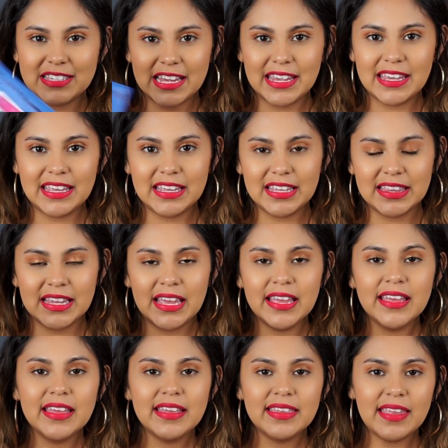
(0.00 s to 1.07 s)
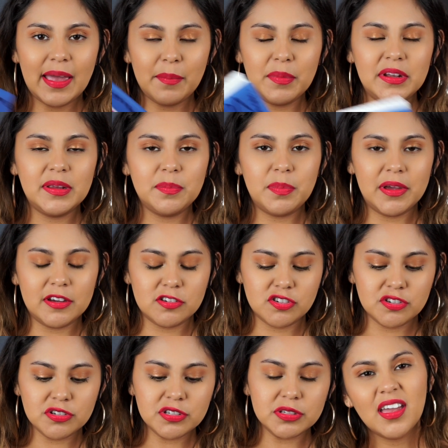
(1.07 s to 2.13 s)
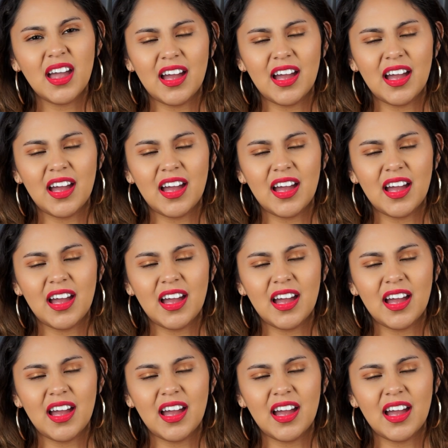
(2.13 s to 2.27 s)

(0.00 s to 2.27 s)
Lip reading: taking that many pictures.